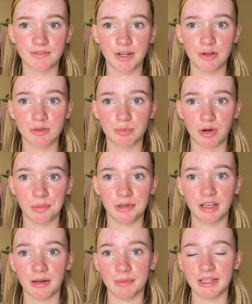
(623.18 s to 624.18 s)
video is probably
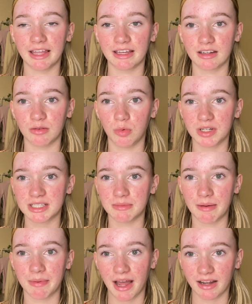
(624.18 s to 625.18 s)
gonna be like a what's in
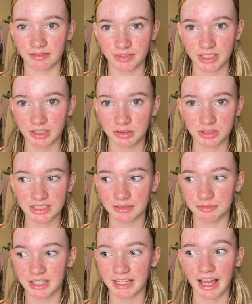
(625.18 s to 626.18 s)
my bag video or
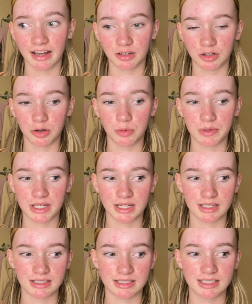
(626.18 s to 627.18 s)
something. I don't know,
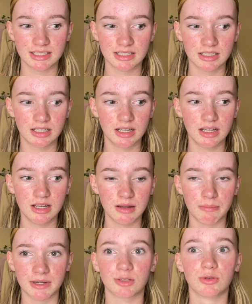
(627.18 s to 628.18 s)
because
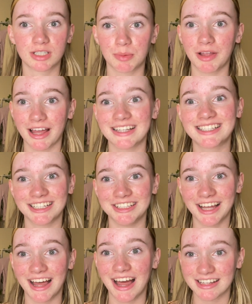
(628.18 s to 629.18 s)
my school supply
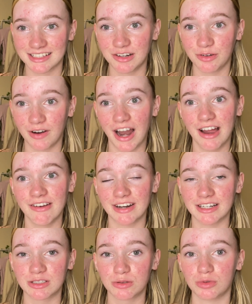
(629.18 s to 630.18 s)
still hasn't arrived
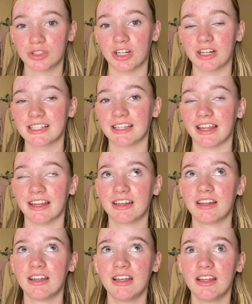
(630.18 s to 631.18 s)
and school starts in
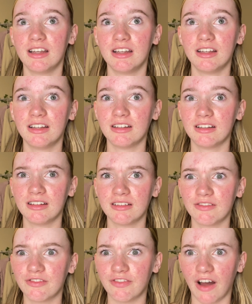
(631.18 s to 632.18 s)
like
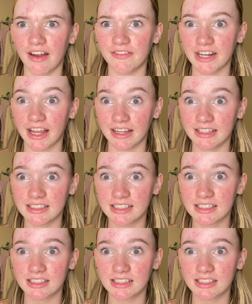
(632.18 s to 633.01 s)
5 days.